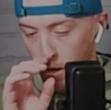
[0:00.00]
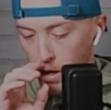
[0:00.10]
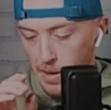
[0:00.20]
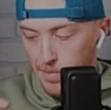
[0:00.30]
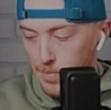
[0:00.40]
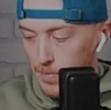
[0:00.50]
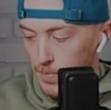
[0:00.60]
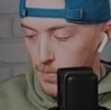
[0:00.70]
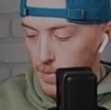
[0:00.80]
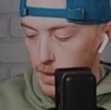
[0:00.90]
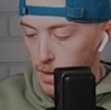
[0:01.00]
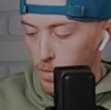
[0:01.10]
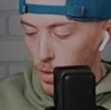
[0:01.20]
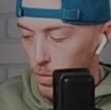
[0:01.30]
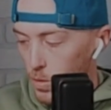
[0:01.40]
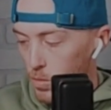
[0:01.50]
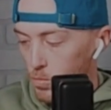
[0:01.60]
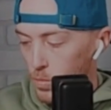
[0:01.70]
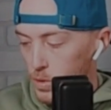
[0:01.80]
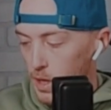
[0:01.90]

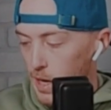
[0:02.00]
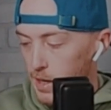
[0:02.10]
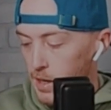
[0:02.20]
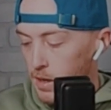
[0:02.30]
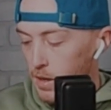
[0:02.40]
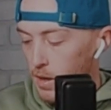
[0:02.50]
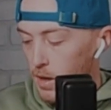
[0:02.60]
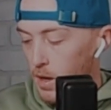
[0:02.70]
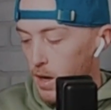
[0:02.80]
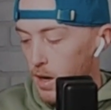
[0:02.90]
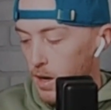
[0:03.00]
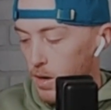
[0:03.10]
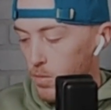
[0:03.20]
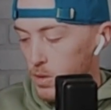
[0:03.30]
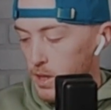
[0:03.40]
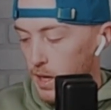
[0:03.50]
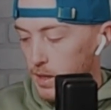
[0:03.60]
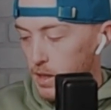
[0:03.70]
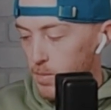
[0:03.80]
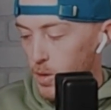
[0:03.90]
we're talking we're
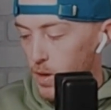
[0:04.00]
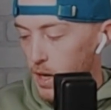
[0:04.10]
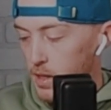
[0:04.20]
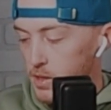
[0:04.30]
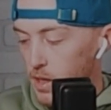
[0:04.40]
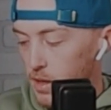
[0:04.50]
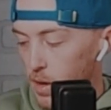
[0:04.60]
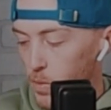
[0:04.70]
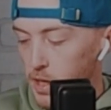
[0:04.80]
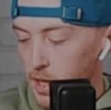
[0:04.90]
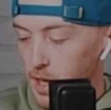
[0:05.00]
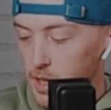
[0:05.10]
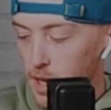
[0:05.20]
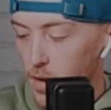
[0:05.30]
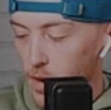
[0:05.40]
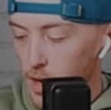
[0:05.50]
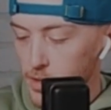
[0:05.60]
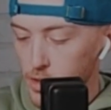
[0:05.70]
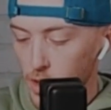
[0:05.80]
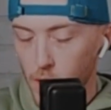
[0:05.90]
talking about odds that we can get down
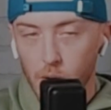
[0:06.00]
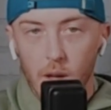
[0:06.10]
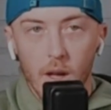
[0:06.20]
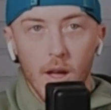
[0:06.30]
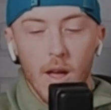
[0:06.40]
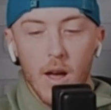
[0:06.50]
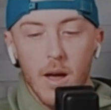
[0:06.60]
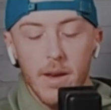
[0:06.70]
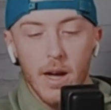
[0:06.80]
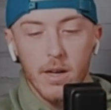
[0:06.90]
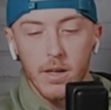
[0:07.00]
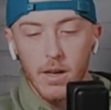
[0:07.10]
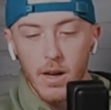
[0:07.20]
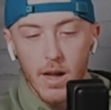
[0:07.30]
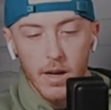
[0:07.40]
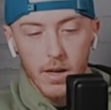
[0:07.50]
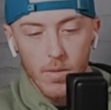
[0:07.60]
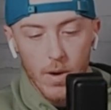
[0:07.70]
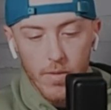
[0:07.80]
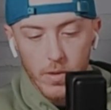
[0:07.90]
on. So not
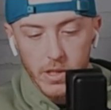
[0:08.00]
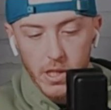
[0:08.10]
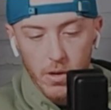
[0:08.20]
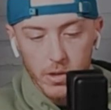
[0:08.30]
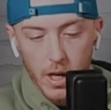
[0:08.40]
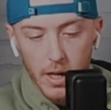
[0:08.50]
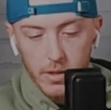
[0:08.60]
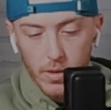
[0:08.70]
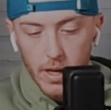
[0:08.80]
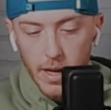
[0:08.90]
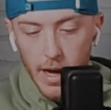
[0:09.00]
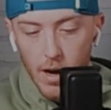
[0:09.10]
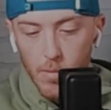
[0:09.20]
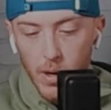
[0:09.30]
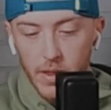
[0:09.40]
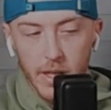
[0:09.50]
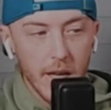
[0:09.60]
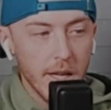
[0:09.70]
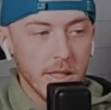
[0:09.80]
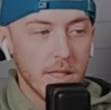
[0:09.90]
gonna reference those odds right now. But the
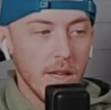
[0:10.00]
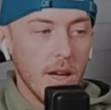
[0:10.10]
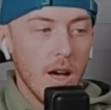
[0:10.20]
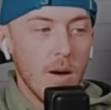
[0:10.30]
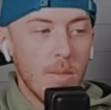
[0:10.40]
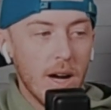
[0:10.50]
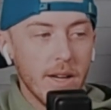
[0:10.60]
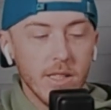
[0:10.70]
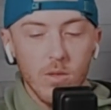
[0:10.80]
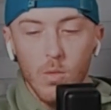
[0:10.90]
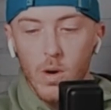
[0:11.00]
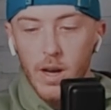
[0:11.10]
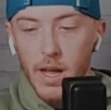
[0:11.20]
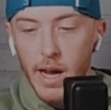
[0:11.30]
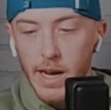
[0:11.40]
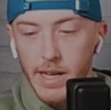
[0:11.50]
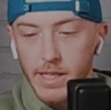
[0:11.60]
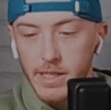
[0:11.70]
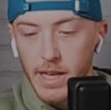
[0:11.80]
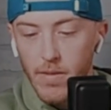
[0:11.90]
Kings a minus
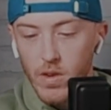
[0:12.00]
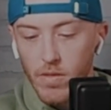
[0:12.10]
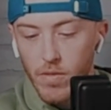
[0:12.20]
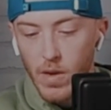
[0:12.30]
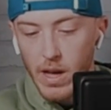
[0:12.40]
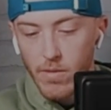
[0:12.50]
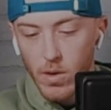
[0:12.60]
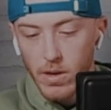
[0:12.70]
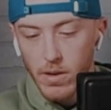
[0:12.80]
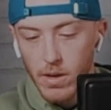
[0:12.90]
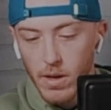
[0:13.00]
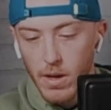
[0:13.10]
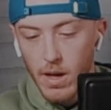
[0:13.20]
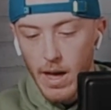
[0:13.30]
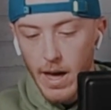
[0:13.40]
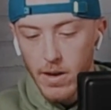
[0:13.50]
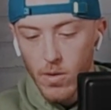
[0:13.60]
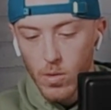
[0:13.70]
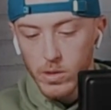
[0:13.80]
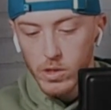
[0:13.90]
187 favorite at
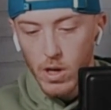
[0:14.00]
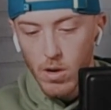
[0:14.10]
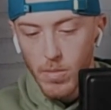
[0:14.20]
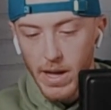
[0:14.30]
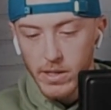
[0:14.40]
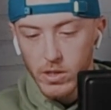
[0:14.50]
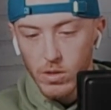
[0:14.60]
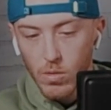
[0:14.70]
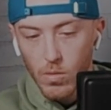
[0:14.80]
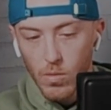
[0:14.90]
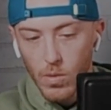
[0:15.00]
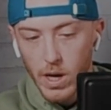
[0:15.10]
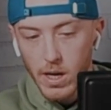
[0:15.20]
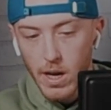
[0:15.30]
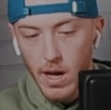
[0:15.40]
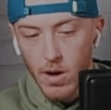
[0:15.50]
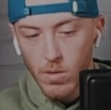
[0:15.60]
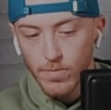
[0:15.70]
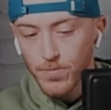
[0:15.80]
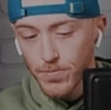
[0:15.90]
NorthStar Bets right
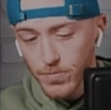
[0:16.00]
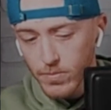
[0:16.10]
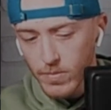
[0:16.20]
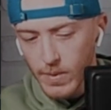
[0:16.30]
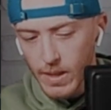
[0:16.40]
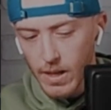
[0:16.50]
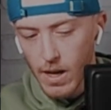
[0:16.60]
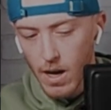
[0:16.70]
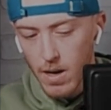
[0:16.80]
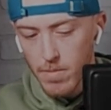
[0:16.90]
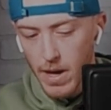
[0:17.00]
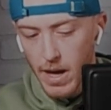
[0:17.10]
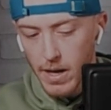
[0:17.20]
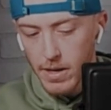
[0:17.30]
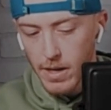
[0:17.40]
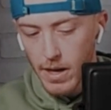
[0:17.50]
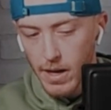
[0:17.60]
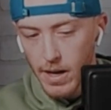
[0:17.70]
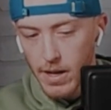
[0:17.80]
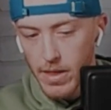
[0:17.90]
now. And
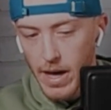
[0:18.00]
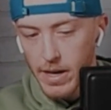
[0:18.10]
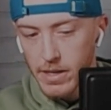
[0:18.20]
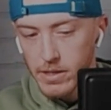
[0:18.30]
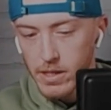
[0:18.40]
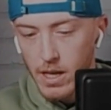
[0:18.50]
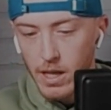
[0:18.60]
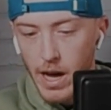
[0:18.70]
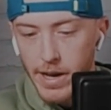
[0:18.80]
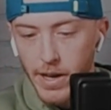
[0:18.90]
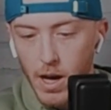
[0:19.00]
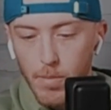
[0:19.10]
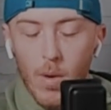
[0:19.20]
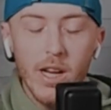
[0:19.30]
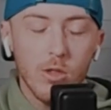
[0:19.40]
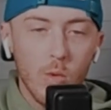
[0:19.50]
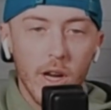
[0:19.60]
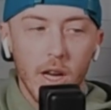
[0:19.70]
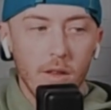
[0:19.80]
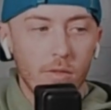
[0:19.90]
that is lining up minus
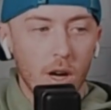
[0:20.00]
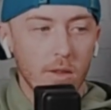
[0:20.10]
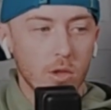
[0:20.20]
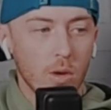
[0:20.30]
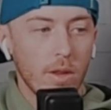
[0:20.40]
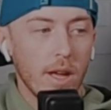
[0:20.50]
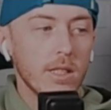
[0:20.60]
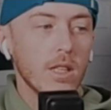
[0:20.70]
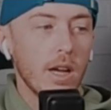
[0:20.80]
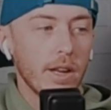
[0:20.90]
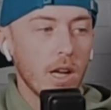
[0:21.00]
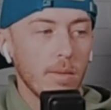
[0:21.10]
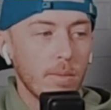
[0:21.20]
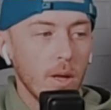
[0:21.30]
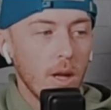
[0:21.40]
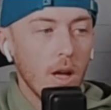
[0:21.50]
185. Sorry, that is lining up